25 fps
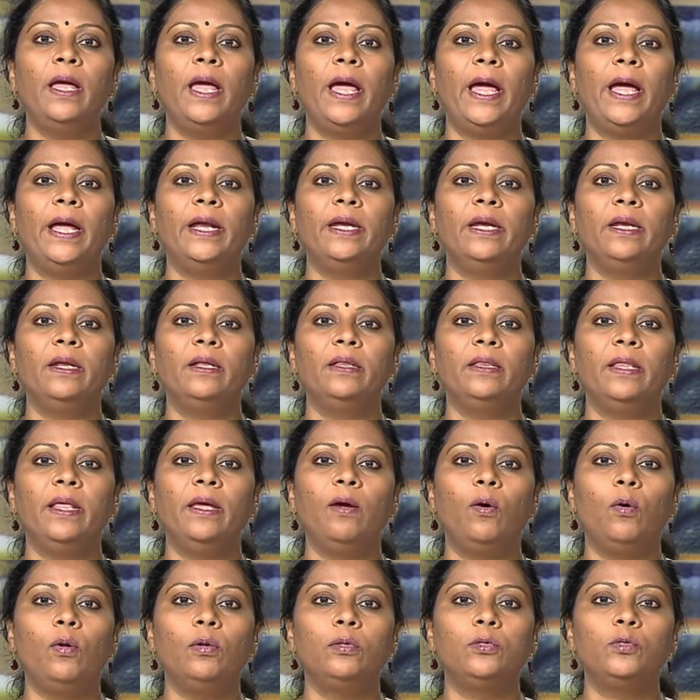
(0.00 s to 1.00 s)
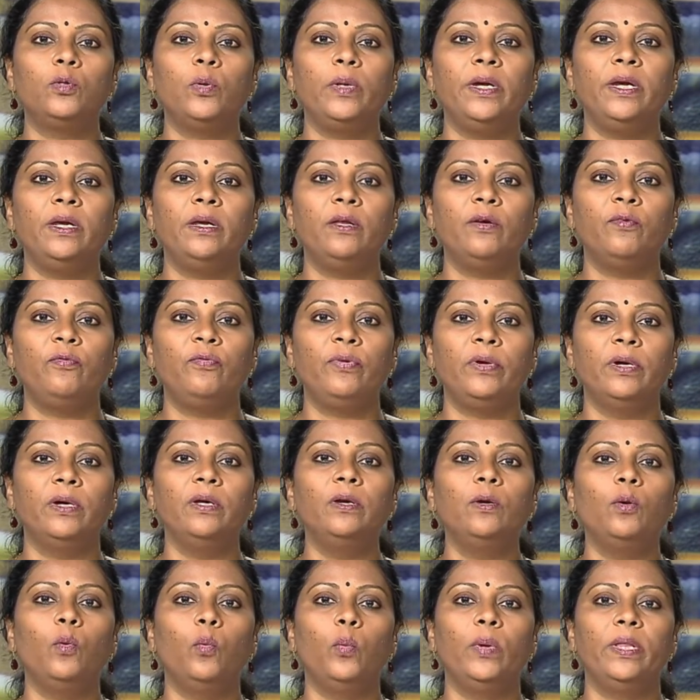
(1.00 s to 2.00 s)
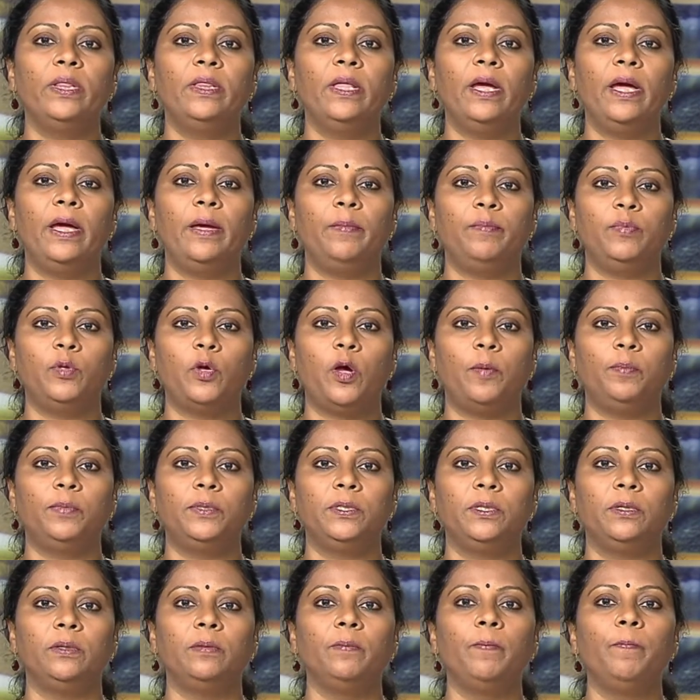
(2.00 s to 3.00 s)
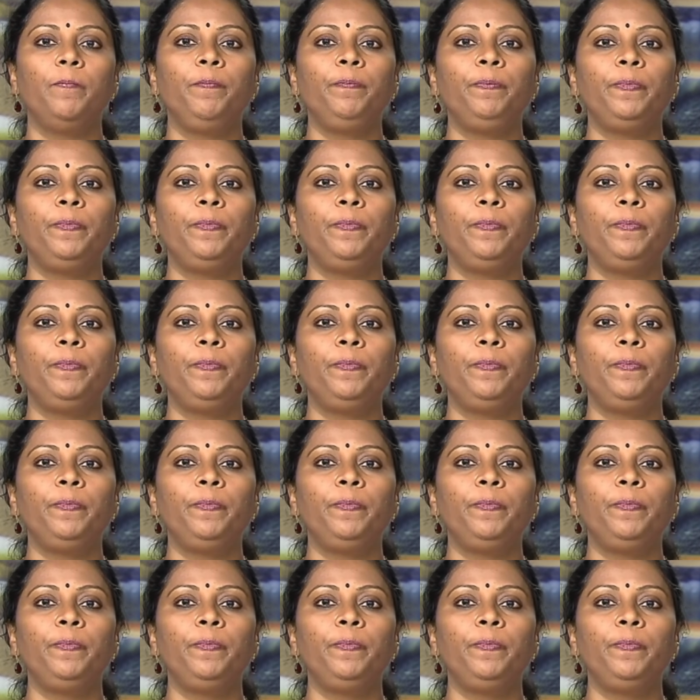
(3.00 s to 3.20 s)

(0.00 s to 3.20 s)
and they also interfere with the absorption.